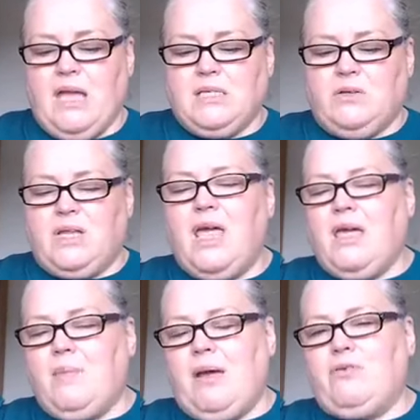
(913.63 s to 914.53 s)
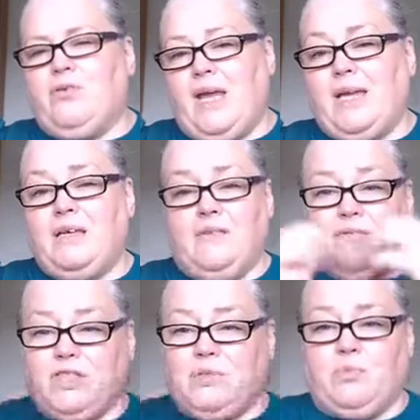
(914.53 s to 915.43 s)
So think about creating a
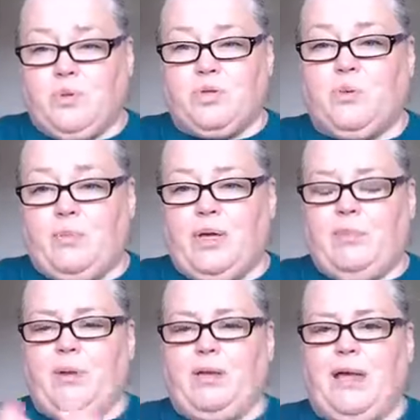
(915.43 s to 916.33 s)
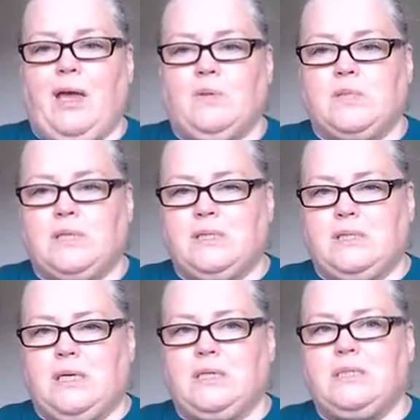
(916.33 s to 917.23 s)
vision board where people in the house can
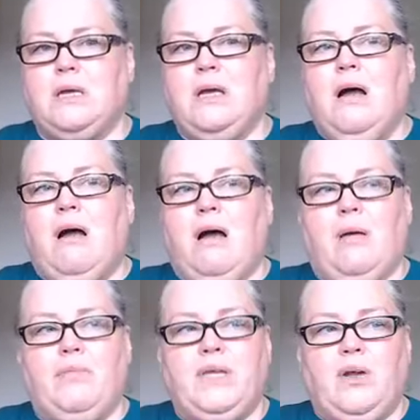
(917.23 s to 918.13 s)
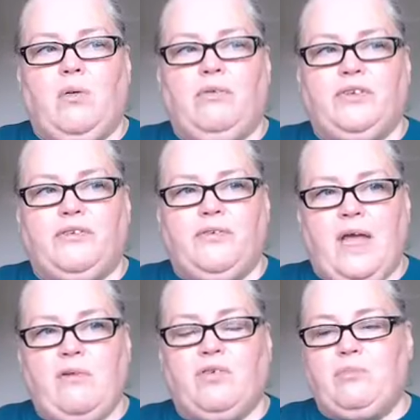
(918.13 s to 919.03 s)
see it. Of your
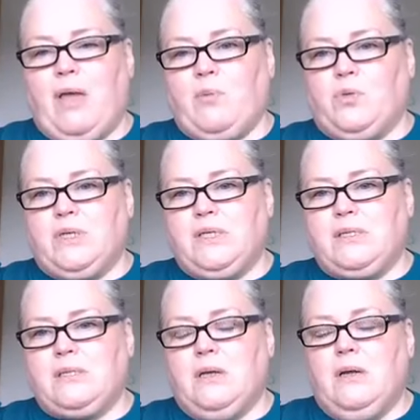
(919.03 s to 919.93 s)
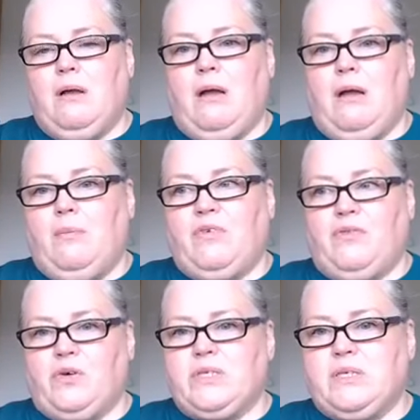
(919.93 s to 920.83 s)
favourite memories, the
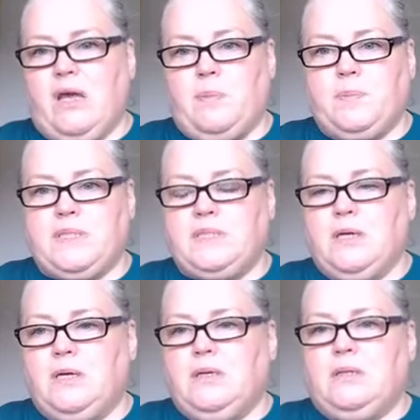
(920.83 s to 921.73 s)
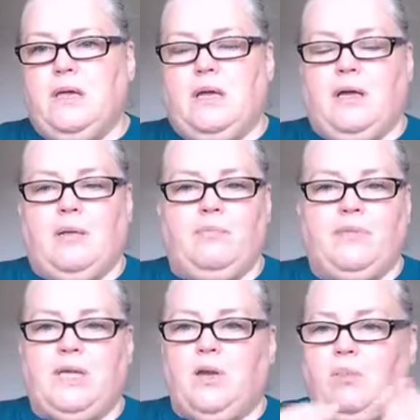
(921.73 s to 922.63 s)
first steps,
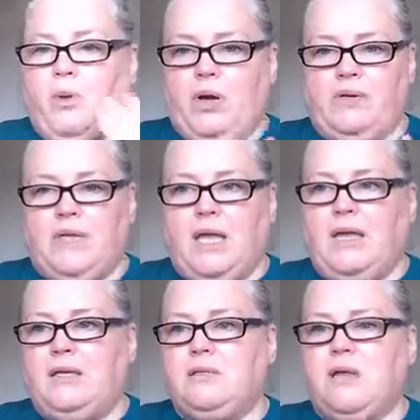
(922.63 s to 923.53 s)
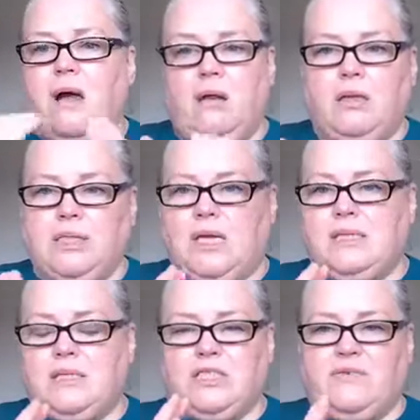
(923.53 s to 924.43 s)
birthdays, holidays
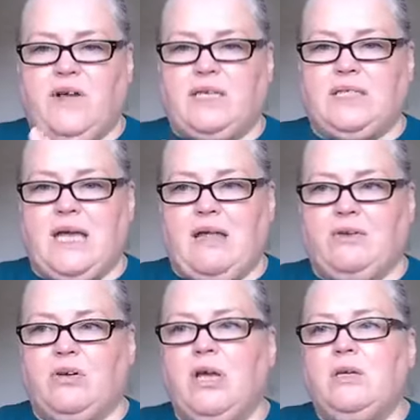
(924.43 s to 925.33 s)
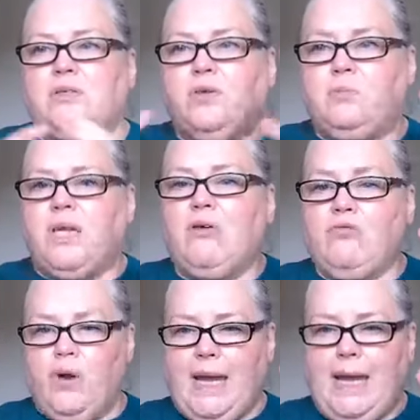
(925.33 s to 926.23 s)
that you've had together.
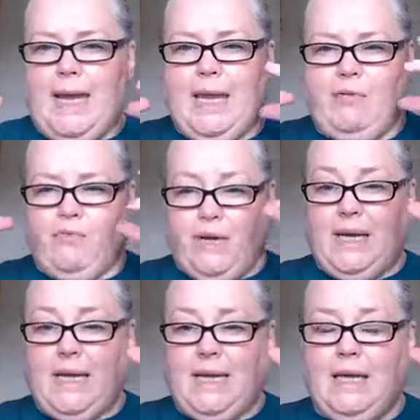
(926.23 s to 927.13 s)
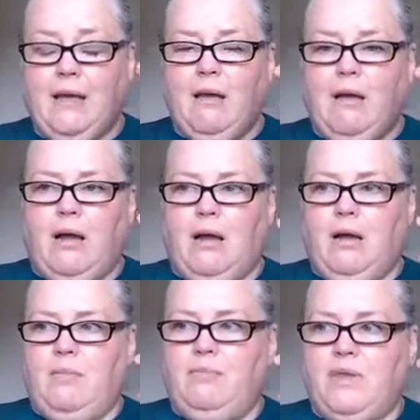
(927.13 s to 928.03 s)
Something really, really
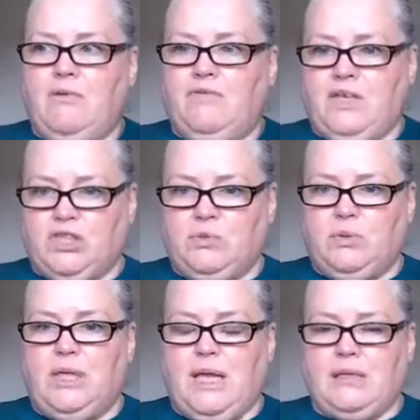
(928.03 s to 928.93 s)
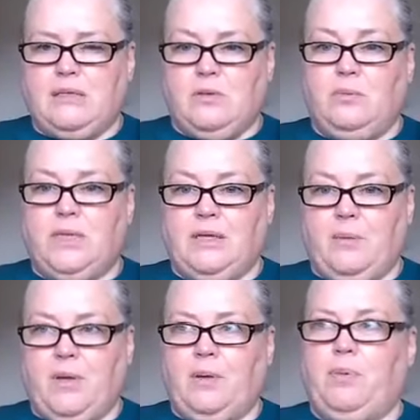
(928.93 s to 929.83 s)
visual, and something
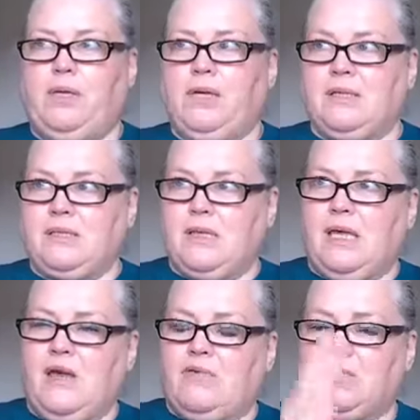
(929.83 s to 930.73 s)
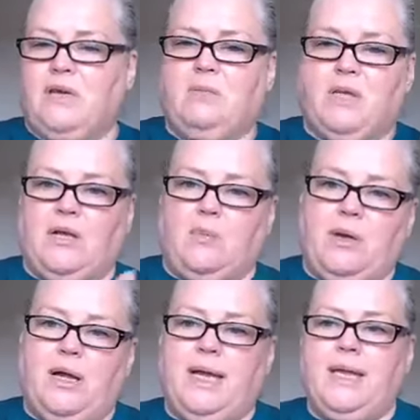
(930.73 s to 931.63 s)
that people can see every time they go
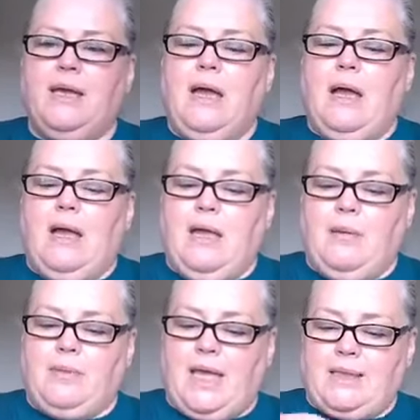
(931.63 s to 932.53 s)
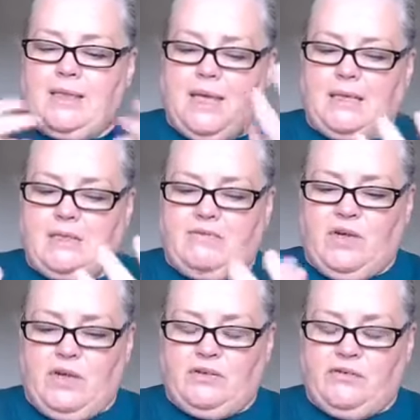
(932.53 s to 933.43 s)
by. Get the kids
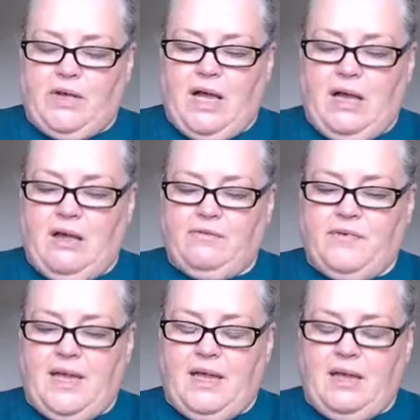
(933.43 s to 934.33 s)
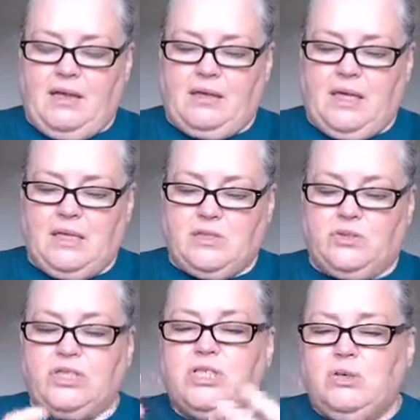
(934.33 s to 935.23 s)
involved if you have kids, or
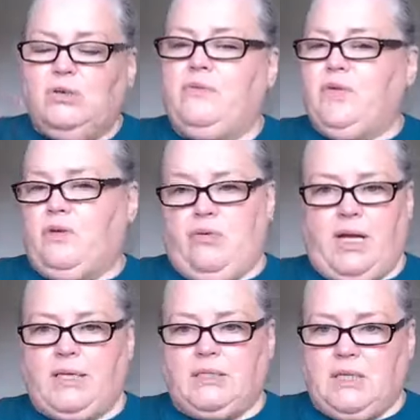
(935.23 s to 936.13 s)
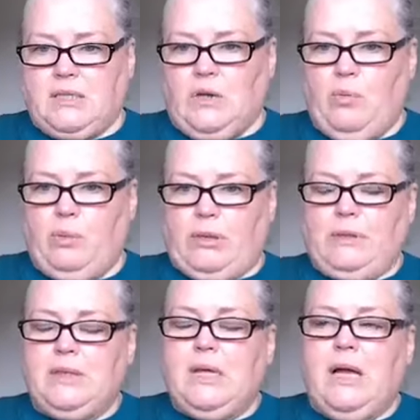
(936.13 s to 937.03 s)
the two of you create it as a couple,
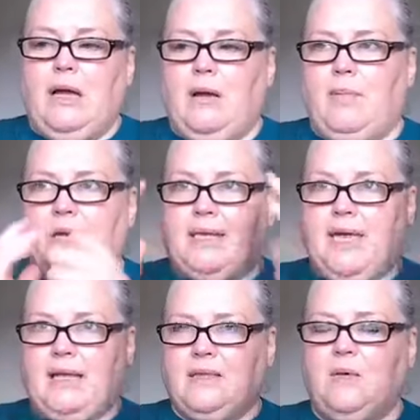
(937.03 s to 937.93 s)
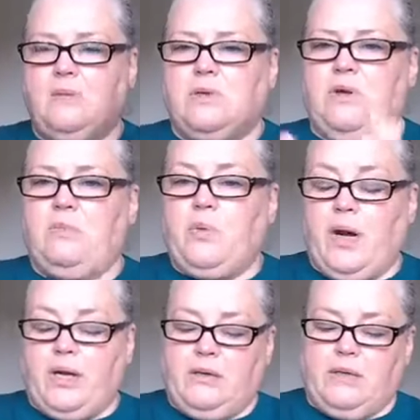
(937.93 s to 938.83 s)
and get those up
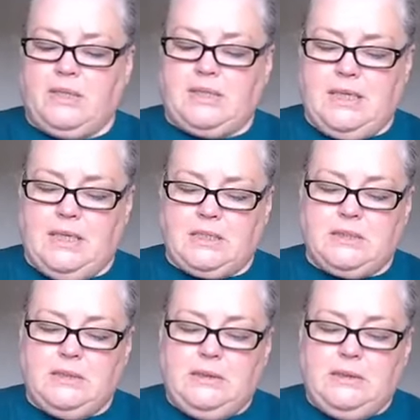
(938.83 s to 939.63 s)
where you can see it.